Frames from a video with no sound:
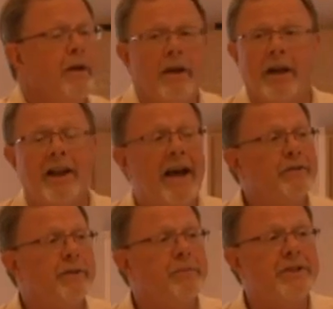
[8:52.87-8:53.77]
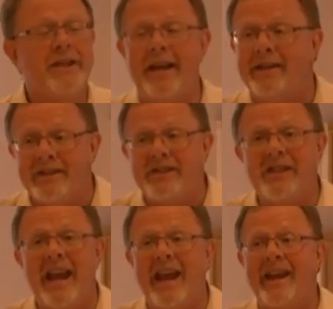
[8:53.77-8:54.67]
It allows them to say,
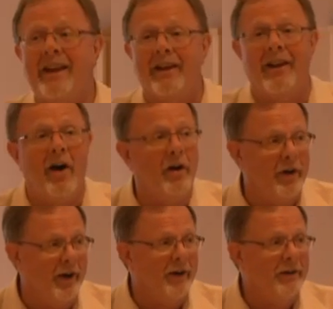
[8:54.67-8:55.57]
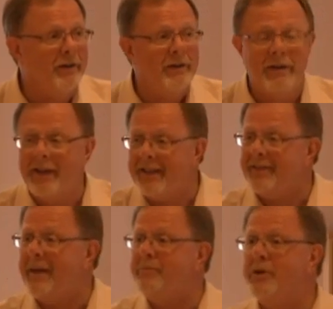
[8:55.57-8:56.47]
stay longer. Let
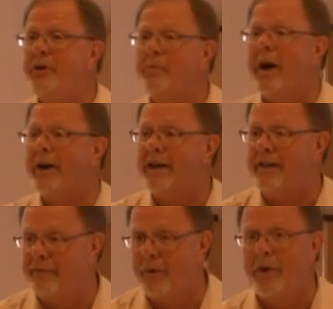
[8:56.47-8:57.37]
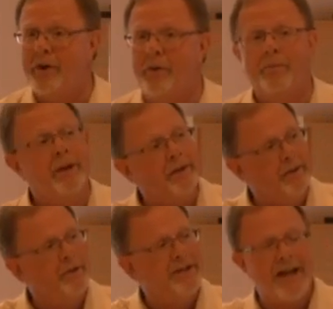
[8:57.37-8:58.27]
them do your marketing for you, but
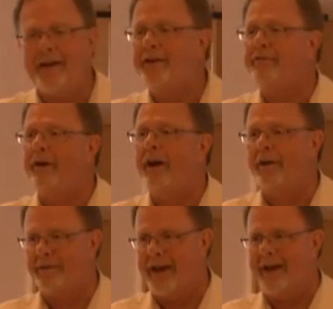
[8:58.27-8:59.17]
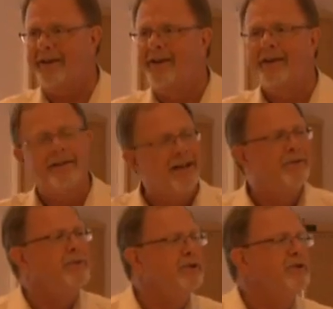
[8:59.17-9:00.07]
you intend to follow that.
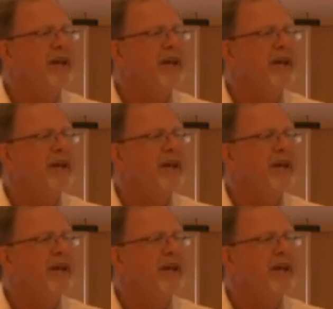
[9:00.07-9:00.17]
That's what you